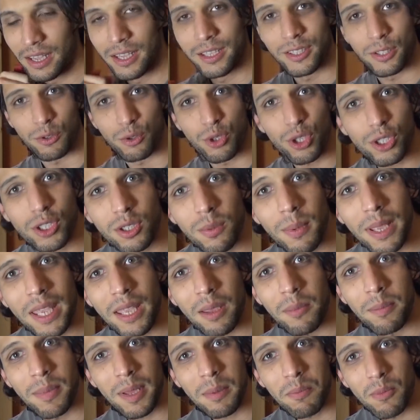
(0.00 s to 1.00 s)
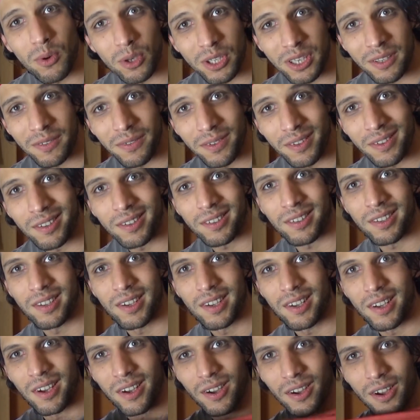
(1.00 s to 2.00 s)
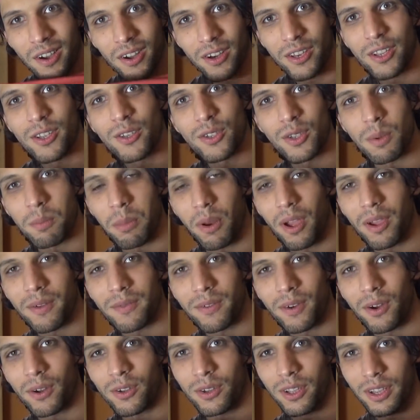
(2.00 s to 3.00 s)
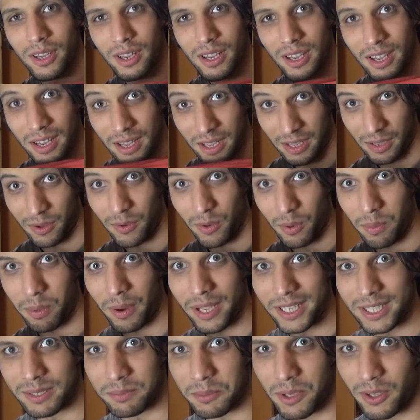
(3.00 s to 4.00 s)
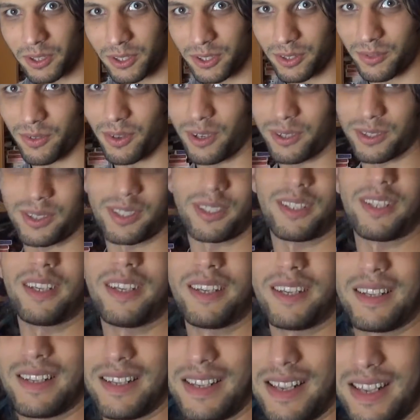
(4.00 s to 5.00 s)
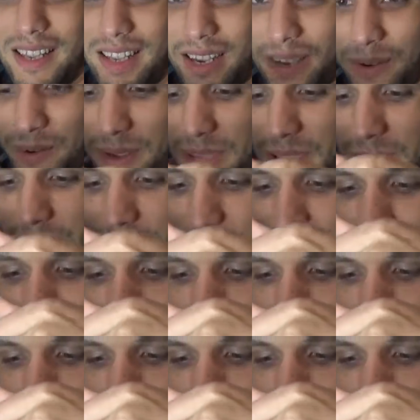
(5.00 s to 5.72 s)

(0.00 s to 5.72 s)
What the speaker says: So just to make it a bit more difficult, I'm going to use a blindfold. I'm going to play some Guns N' Roses. Here we go.